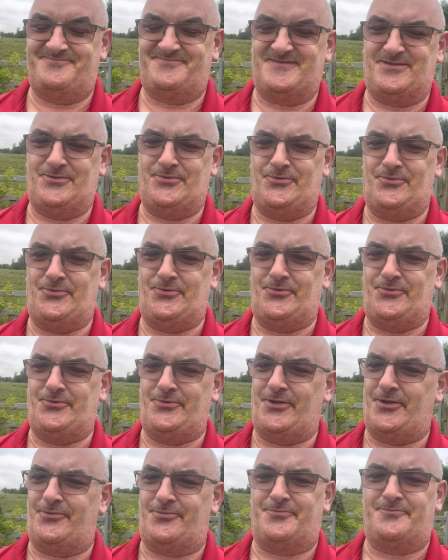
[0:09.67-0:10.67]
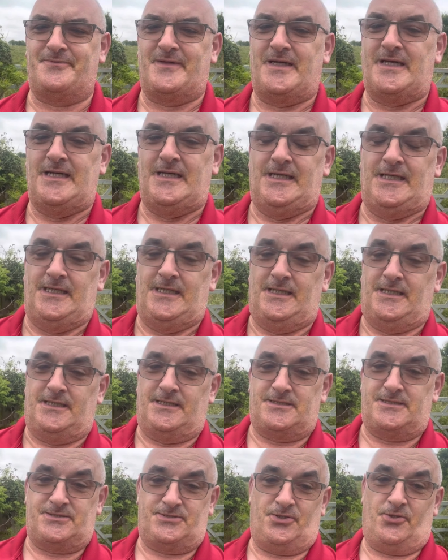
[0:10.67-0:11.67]
Oh no.
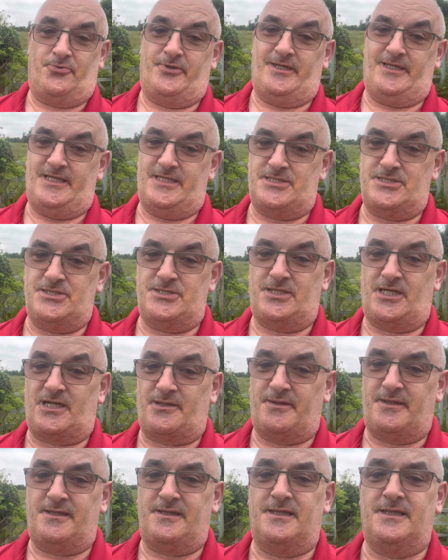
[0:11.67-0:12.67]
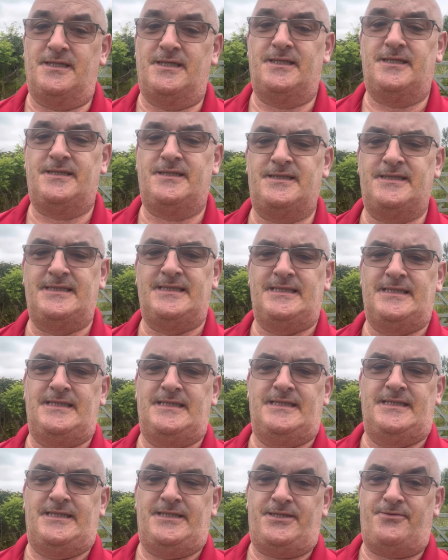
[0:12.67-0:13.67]
Sorry, ladies and gentlemen.
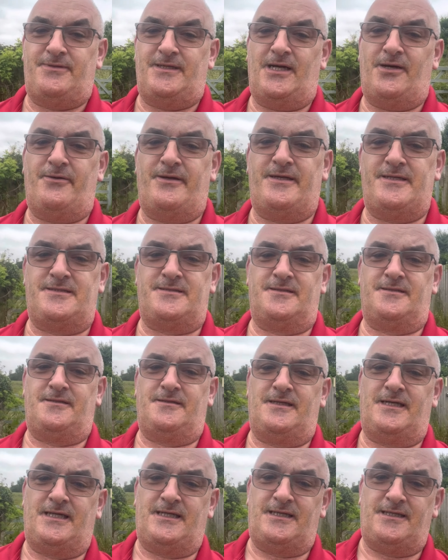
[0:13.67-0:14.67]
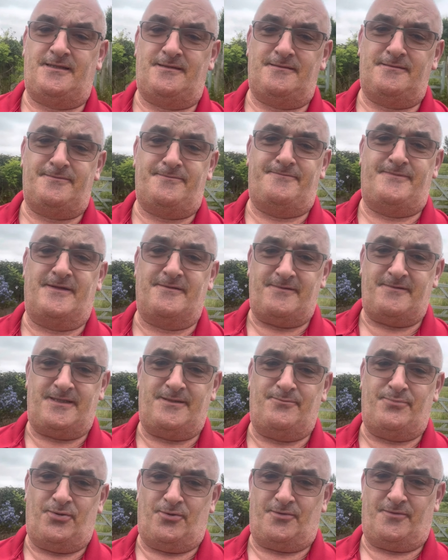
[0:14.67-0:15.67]
You now enter a very
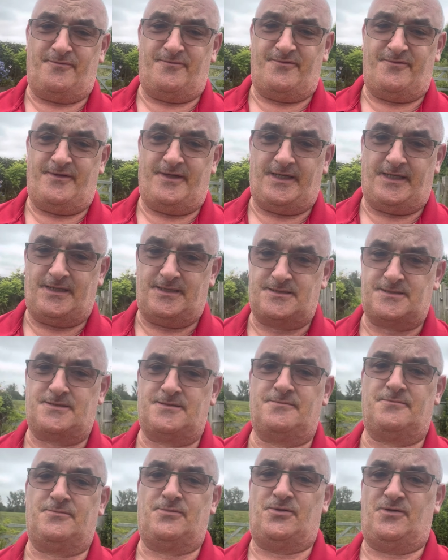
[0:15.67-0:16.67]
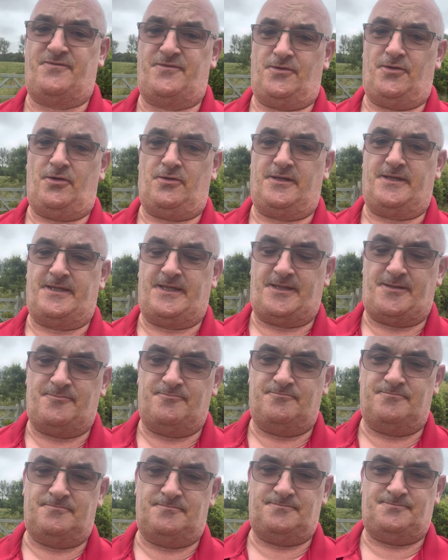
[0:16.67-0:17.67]
important phase of your holiday.
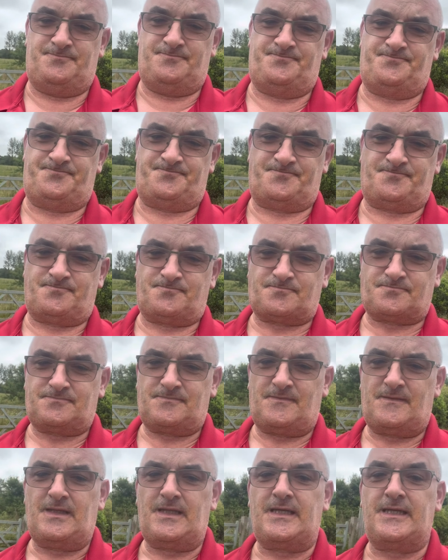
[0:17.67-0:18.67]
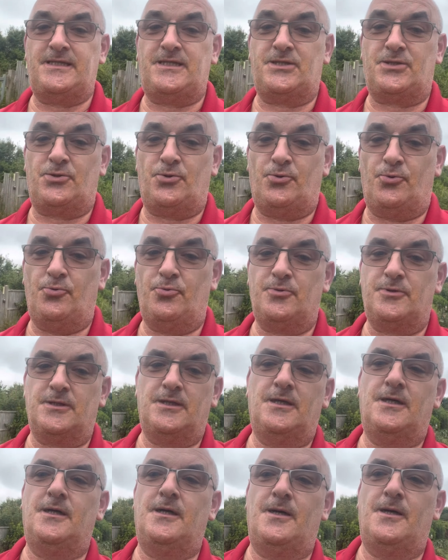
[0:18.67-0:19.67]
It is called
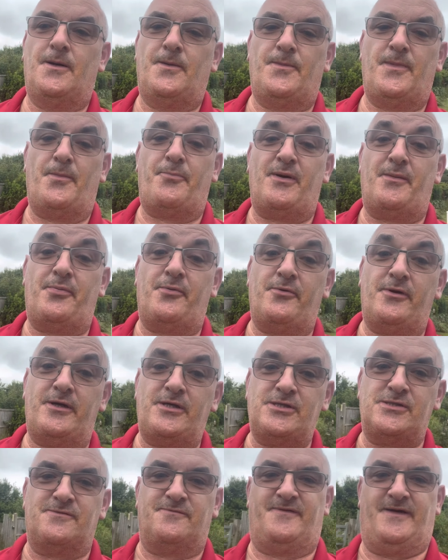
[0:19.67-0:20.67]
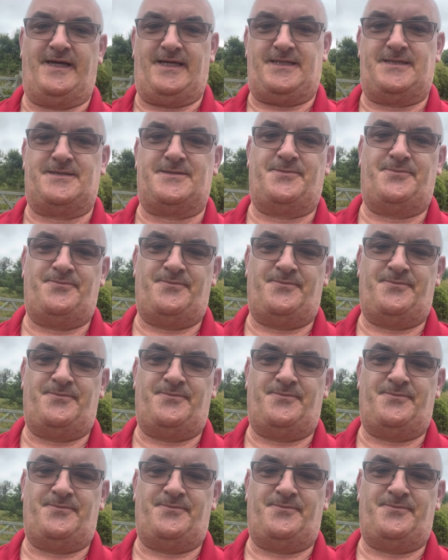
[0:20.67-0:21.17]
the preparation phase.